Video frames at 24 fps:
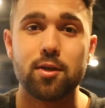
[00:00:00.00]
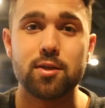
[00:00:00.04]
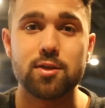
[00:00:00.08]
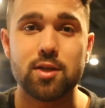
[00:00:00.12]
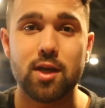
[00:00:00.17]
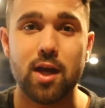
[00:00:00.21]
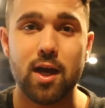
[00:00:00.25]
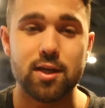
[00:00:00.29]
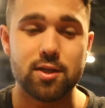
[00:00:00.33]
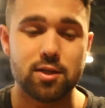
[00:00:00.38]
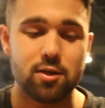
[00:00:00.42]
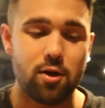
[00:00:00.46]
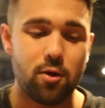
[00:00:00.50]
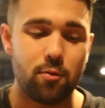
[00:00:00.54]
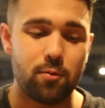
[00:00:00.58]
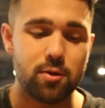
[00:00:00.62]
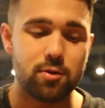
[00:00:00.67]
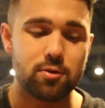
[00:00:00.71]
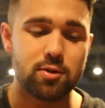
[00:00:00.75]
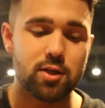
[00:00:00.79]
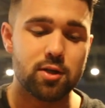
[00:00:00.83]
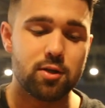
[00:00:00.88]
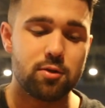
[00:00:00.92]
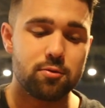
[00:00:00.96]
As you guys know, we
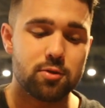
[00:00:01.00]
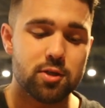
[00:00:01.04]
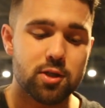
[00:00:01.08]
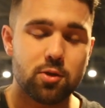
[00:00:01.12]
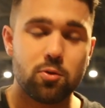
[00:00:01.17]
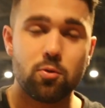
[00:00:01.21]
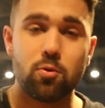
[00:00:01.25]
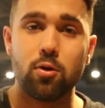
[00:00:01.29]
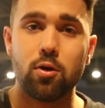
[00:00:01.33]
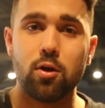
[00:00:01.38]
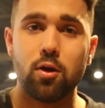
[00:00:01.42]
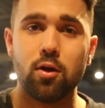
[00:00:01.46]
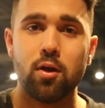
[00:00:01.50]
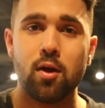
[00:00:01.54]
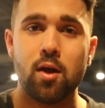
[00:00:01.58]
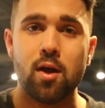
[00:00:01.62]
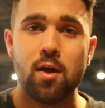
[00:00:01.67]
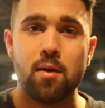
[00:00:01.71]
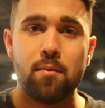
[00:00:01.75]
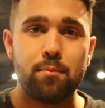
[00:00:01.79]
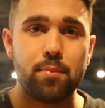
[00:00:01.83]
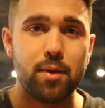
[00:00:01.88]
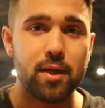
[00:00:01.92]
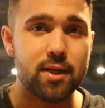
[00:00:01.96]
used to do school,
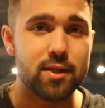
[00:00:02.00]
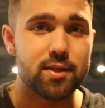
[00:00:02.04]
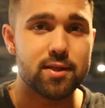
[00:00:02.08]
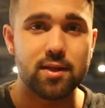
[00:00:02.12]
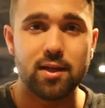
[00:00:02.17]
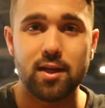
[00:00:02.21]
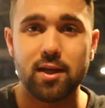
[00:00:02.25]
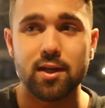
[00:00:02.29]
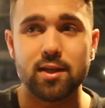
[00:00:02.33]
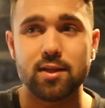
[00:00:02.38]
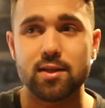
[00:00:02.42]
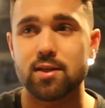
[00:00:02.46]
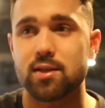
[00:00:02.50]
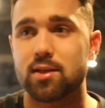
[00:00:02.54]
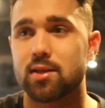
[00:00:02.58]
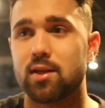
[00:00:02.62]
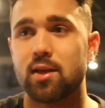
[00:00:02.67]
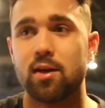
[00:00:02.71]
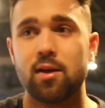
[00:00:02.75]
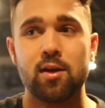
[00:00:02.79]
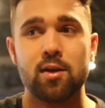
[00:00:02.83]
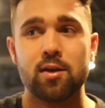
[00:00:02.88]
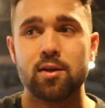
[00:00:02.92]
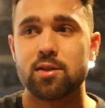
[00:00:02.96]

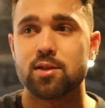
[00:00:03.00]
business,